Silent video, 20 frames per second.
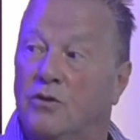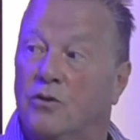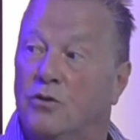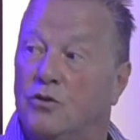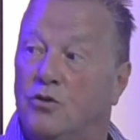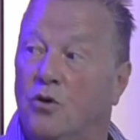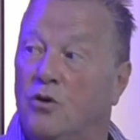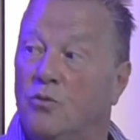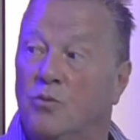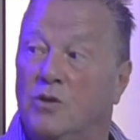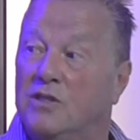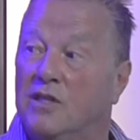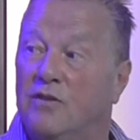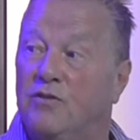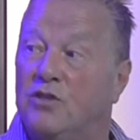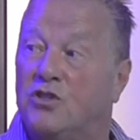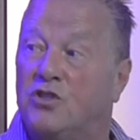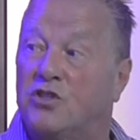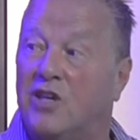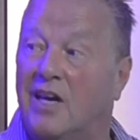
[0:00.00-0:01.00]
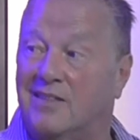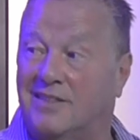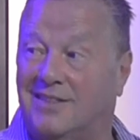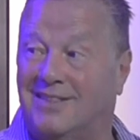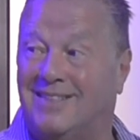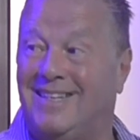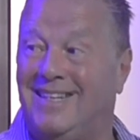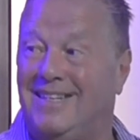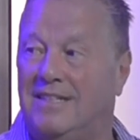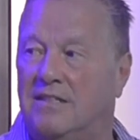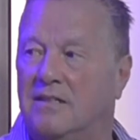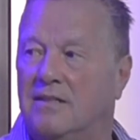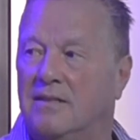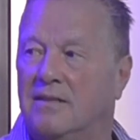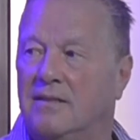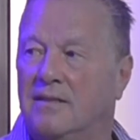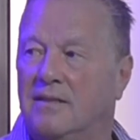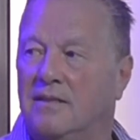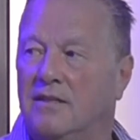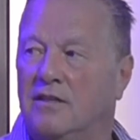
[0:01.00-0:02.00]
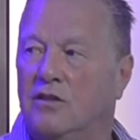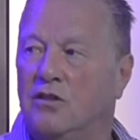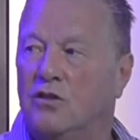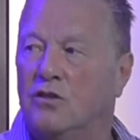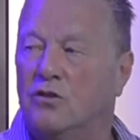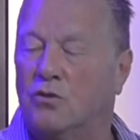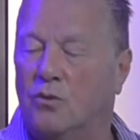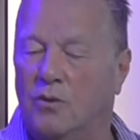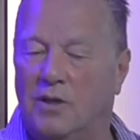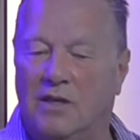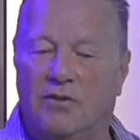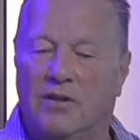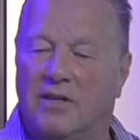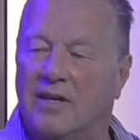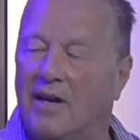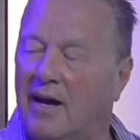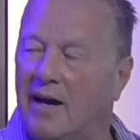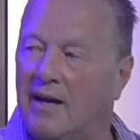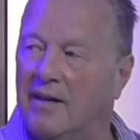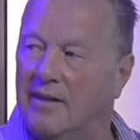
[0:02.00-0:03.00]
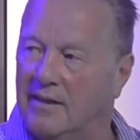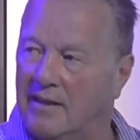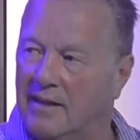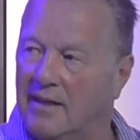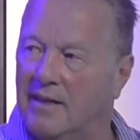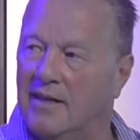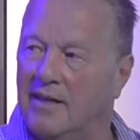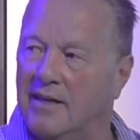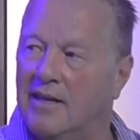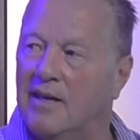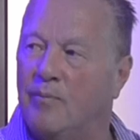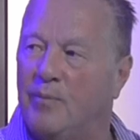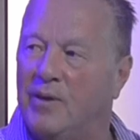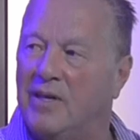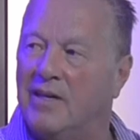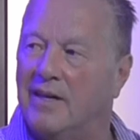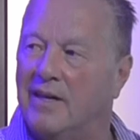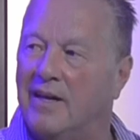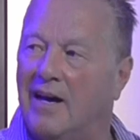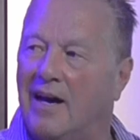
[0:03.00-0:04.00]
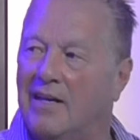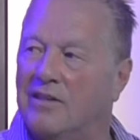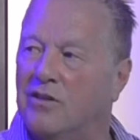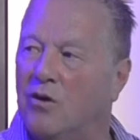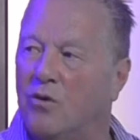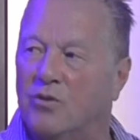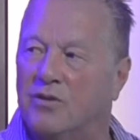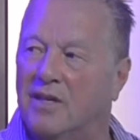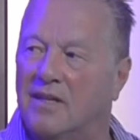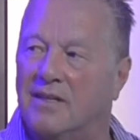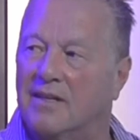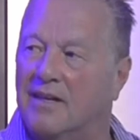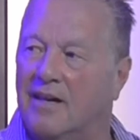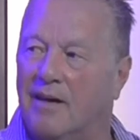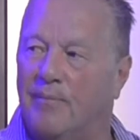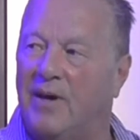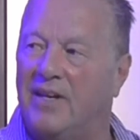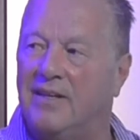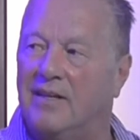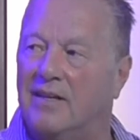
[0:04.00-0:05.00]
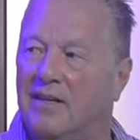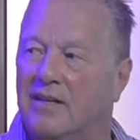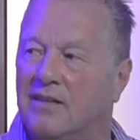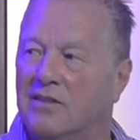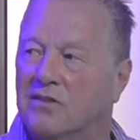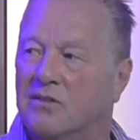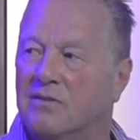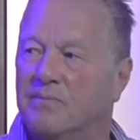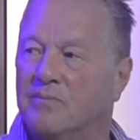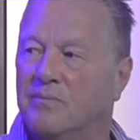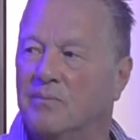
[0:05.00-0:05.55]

Now, John wasn't even 16, so even that area being an adult didn't come into this.